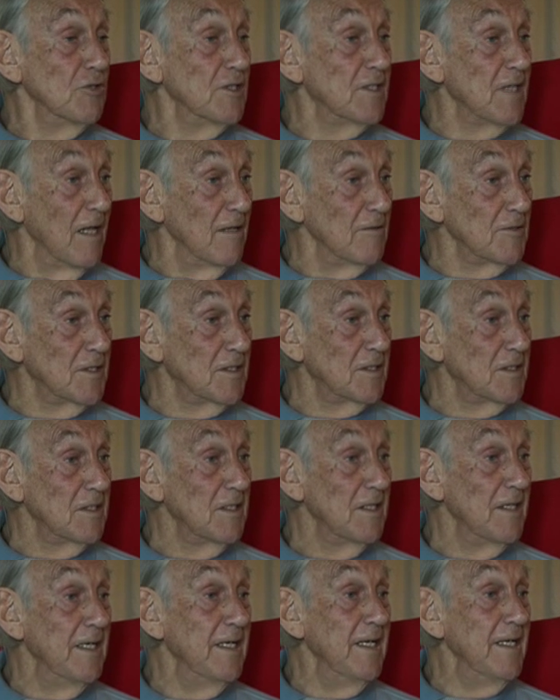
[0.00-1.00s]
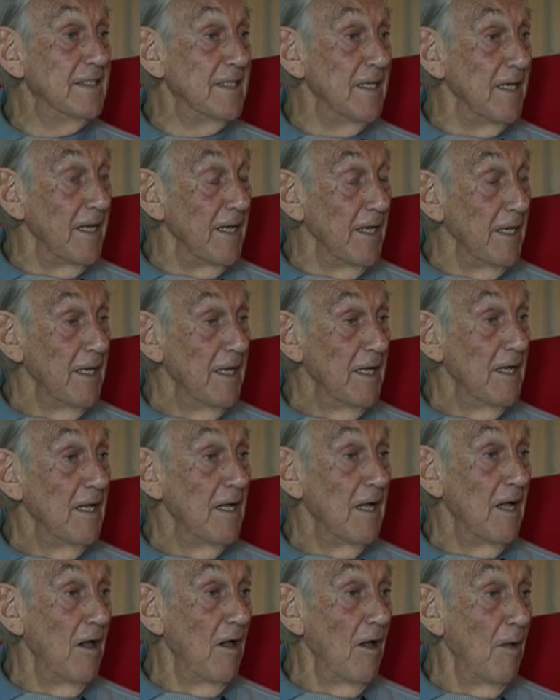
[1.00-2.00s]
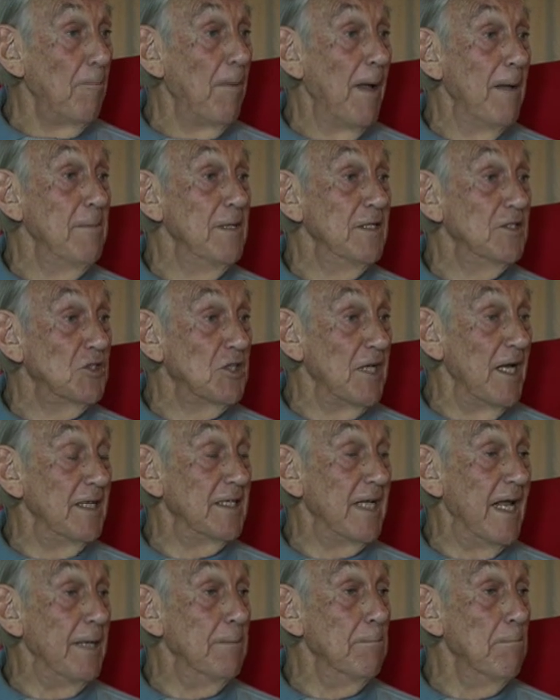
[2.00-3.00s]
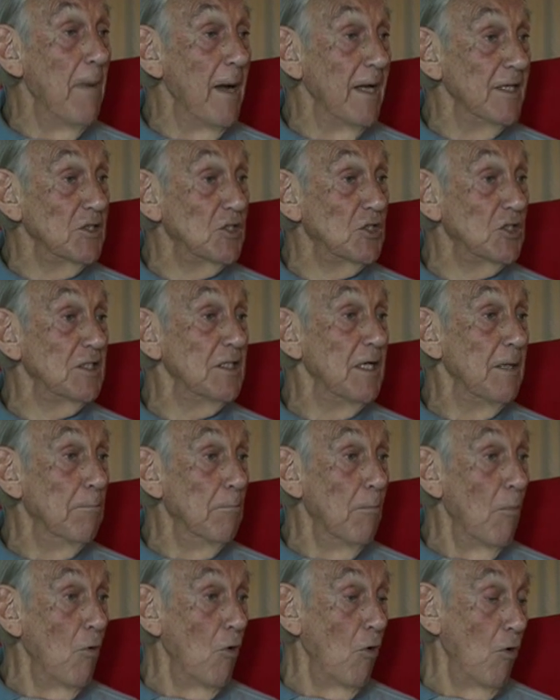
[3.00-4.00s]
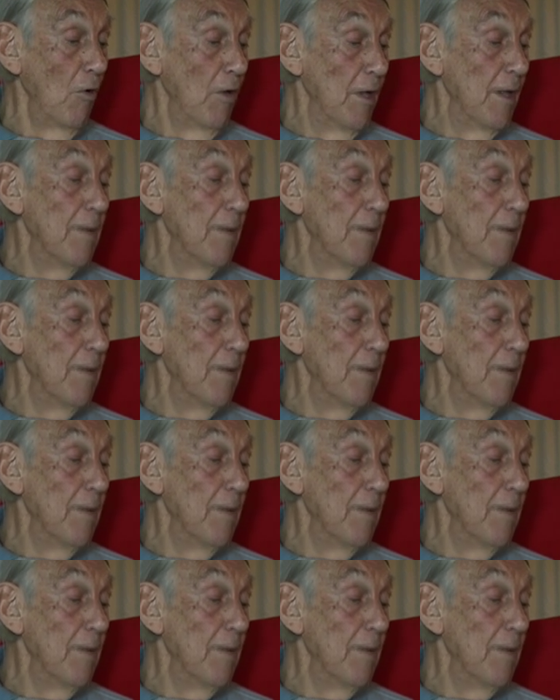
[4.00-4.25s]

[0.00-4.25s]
results in Italy are published at a much more